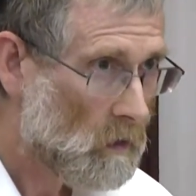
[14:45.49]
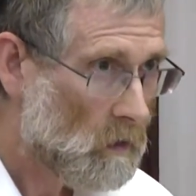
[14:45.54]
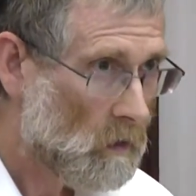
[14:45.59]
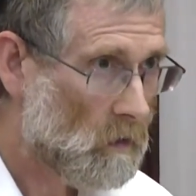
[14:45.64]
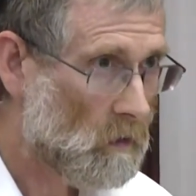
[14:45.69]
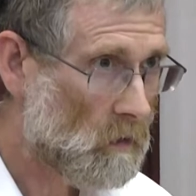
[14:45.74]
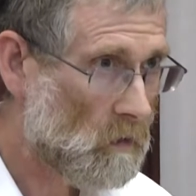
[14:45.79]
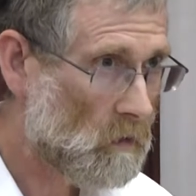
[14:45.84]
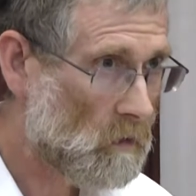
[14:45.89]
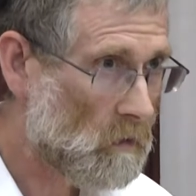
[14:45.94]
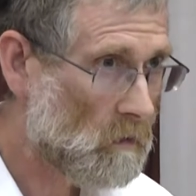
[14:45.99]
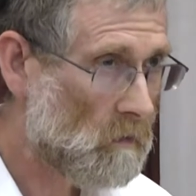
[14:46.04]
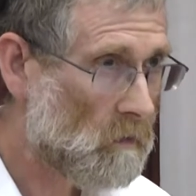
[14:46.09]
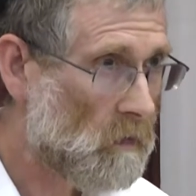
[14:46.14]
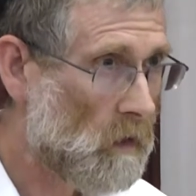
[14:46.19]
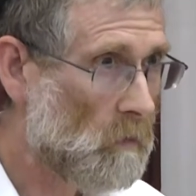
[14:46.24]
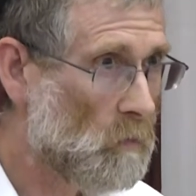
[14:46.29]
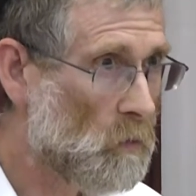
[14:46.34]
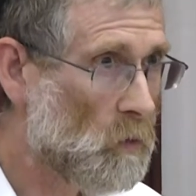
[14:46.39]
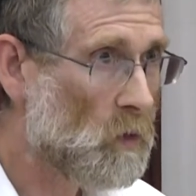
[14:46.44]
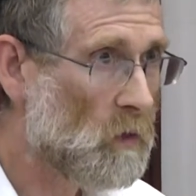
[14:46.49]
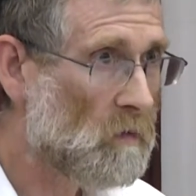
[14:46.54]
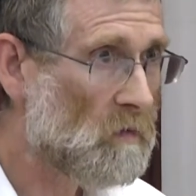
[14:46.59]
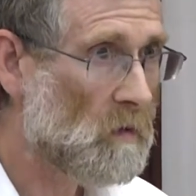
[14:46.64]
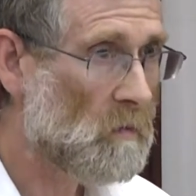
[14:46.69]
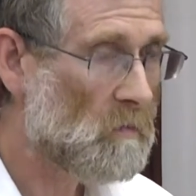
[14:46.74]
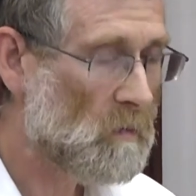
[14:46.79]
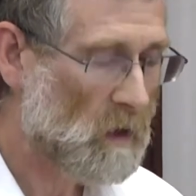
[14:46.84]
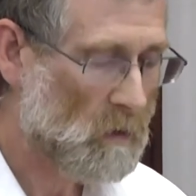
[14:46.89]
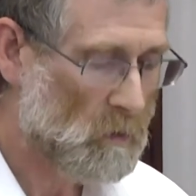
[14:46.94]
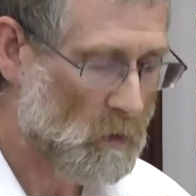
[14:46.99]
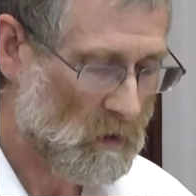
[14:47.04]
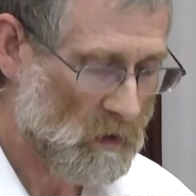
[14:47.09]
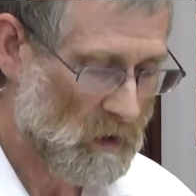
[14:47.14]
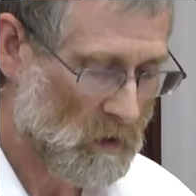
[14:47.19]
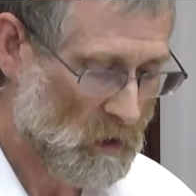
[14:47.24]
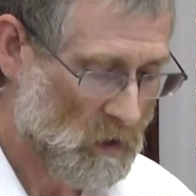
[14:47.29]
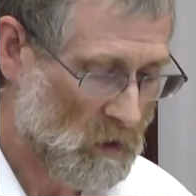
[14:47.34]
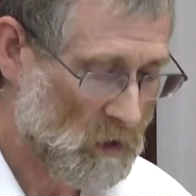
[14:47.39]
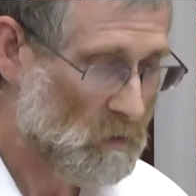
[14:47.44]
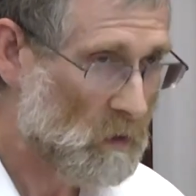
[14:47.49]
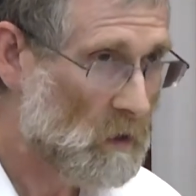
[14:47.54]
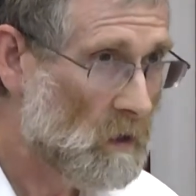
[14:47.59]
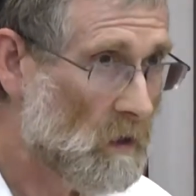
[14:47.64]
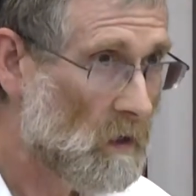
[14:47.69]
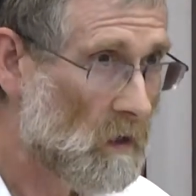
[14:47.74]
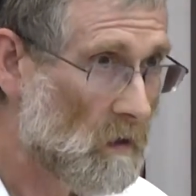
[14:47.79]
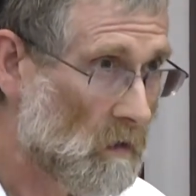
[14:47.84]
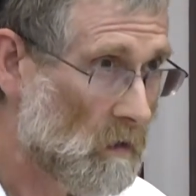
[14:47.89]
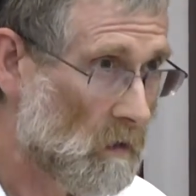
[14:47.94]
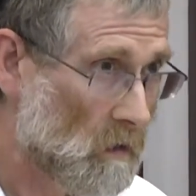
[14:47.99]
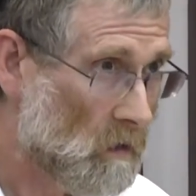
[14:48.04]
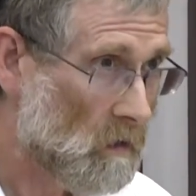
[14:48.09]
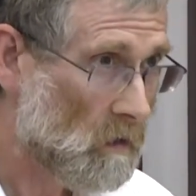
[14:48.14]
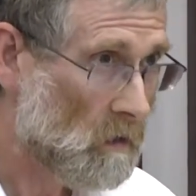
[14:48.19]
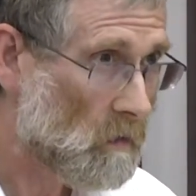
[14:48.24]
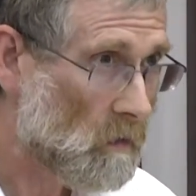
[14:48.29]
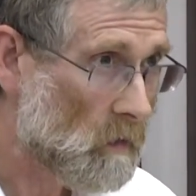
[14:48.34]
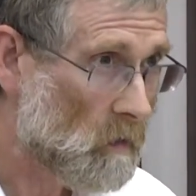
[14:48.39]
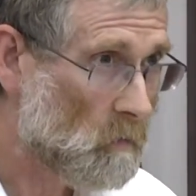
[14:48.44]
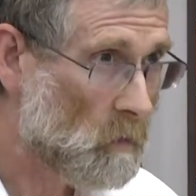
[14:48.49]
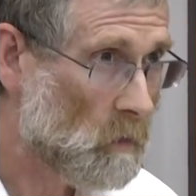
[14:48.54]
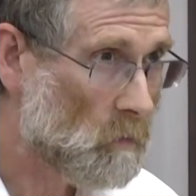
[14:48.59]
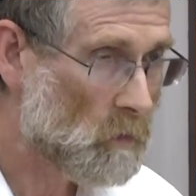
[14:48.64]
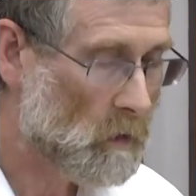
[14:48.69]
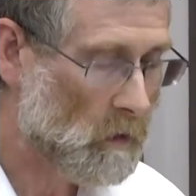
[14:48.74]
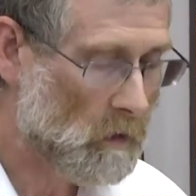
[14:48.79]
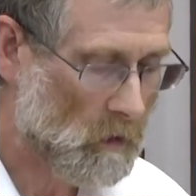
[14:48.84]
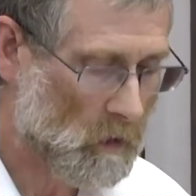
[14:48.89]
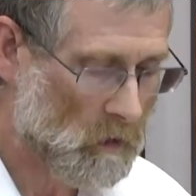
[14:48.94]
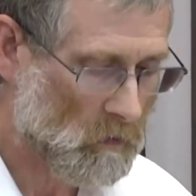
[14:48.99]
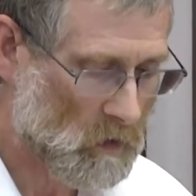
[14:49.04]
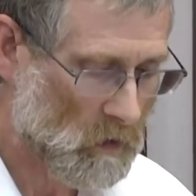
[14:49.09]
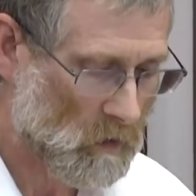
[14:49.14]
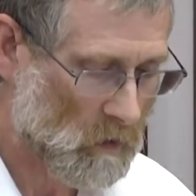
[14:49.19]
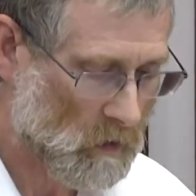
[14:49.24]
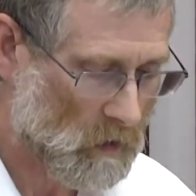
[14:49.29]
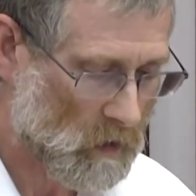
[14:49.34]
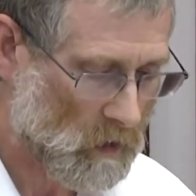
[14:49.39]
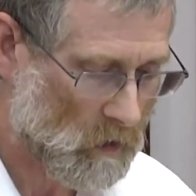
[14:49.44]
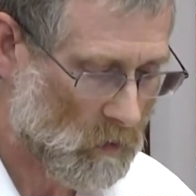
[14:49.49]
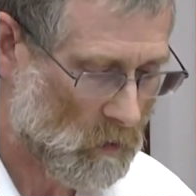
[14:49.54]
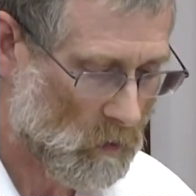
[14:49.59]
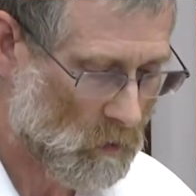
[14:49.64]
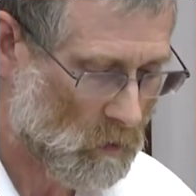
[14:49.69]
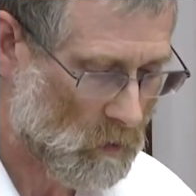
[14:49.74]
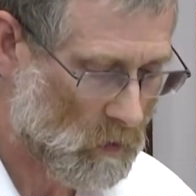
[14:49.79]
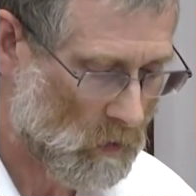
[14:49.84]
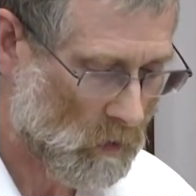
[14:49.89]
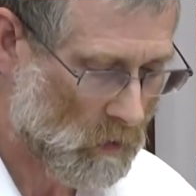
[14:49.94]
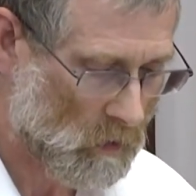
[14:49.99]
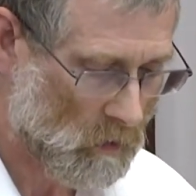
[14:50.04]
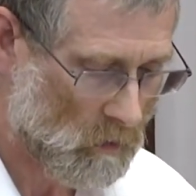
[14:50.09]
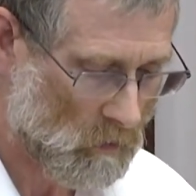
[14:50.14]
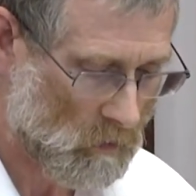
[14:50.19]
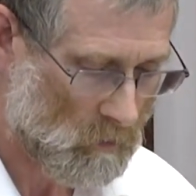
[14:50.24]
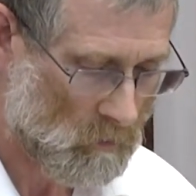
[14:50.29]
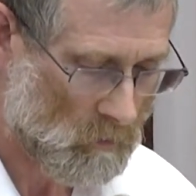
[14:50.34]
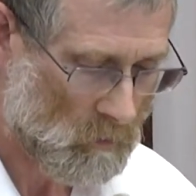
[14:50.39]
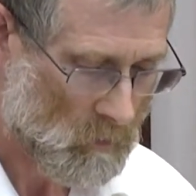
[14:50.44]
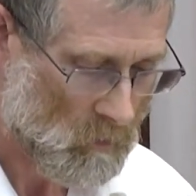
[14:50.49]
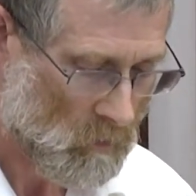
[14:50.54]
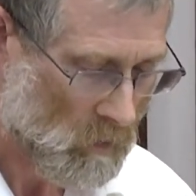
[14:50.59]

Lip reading: there are more of them than one actually realizes, and they've been preserved in the Cairo Gniza.